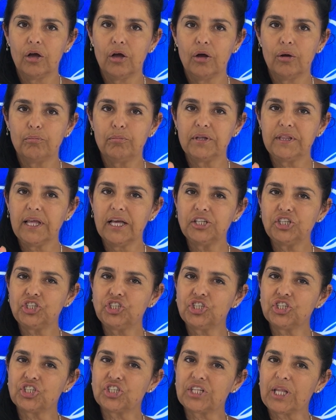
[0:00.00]
but that's
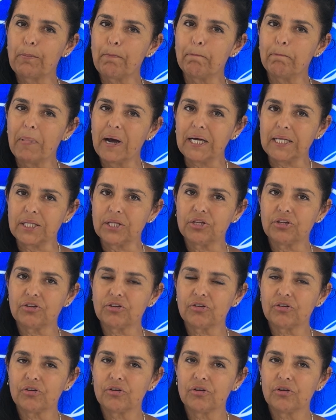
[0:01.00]
just the month.
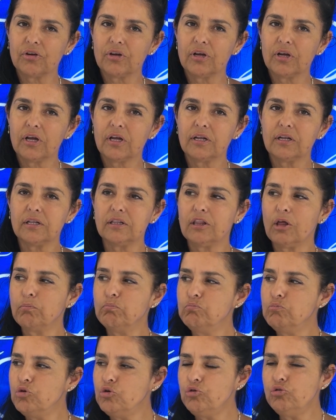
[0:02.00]
The
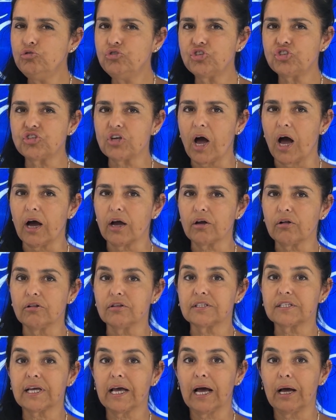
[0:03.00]
moon
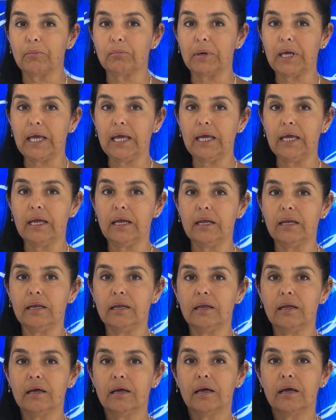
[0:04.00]
cycles come in,
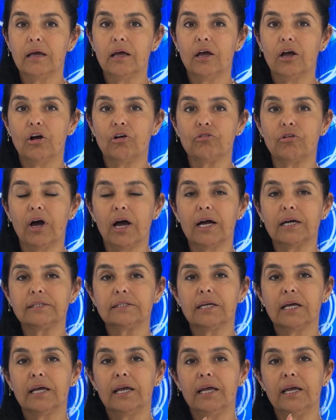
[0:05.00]
right,
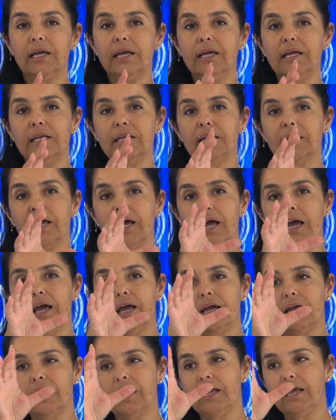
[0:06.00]
in
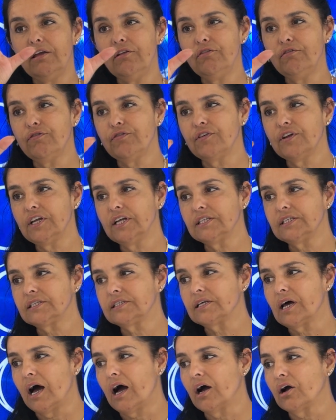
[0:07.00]
an infinite
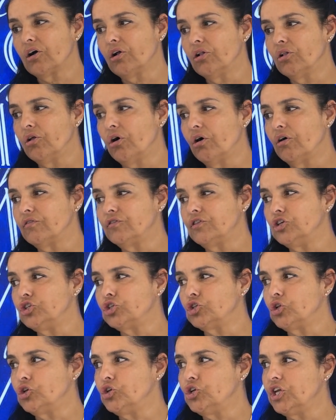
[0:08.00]
cycle of these
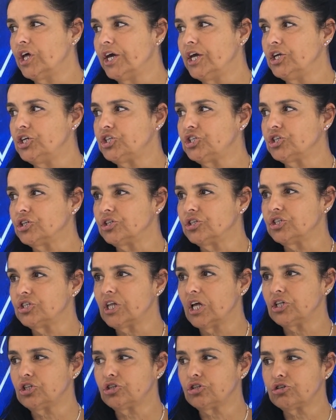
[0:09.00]
lunations
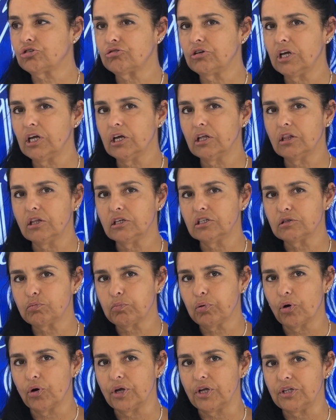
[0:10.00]
that trigger these
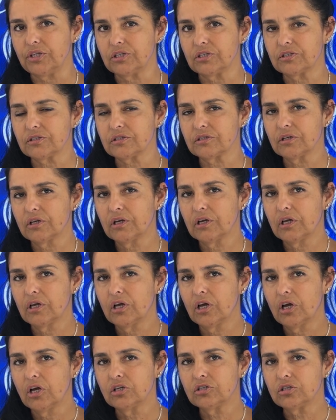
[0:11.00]
points
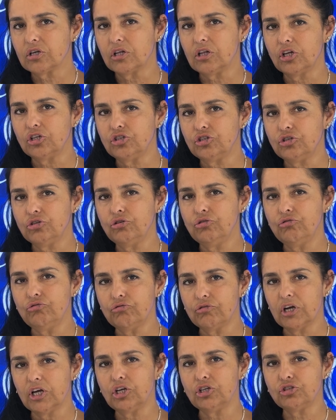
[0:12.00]
so that you
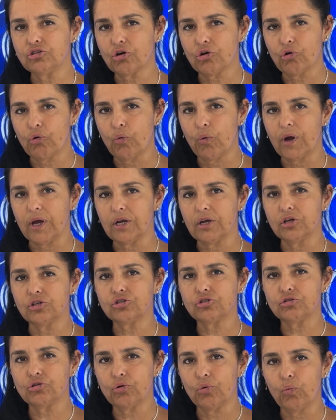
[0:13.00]
raise your awareness
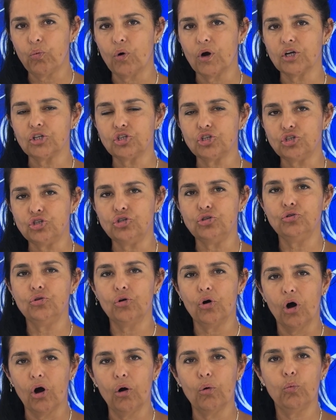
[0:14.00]
to what you
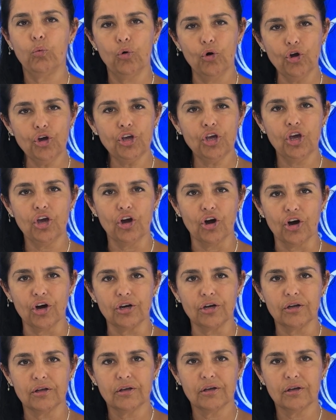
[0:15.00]
are working on,